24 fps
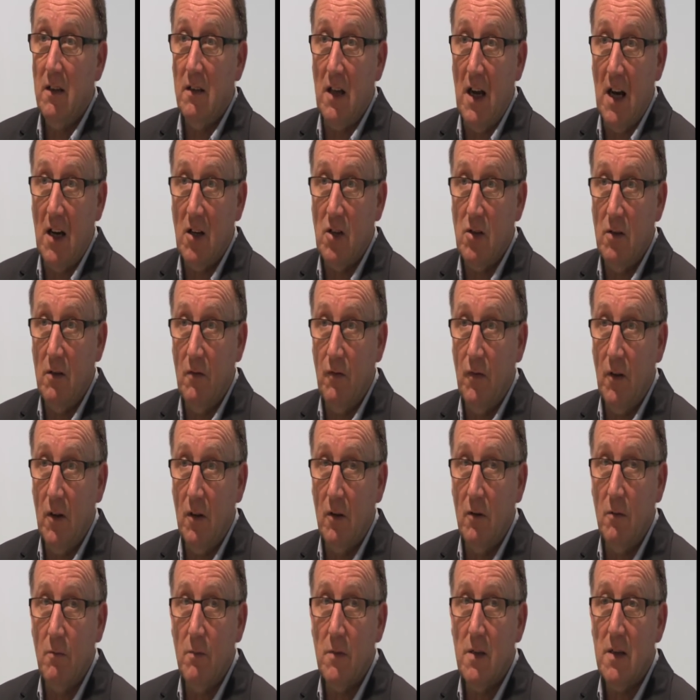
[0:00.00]
action
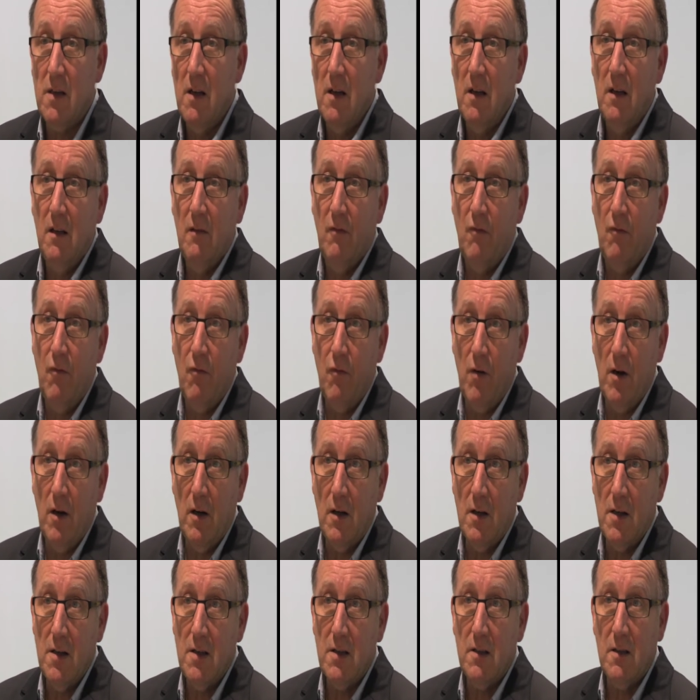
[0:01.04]
films,
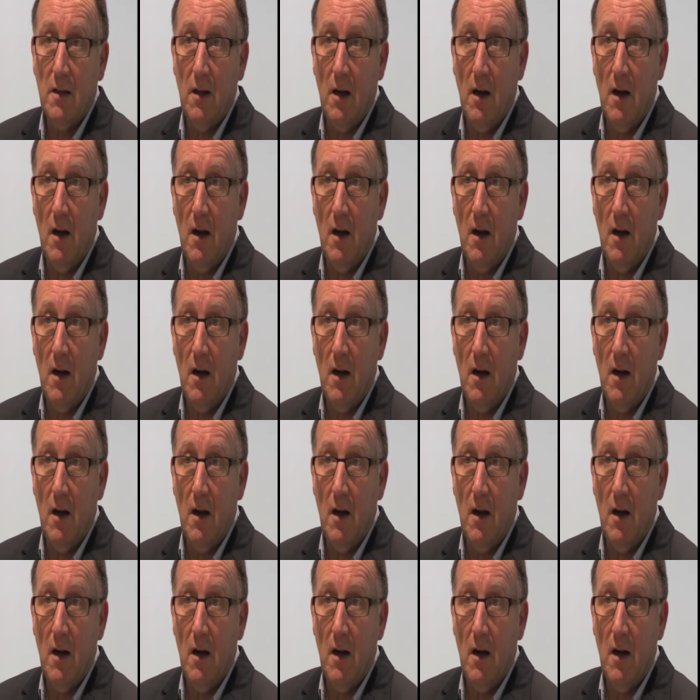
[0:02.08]
thrillers,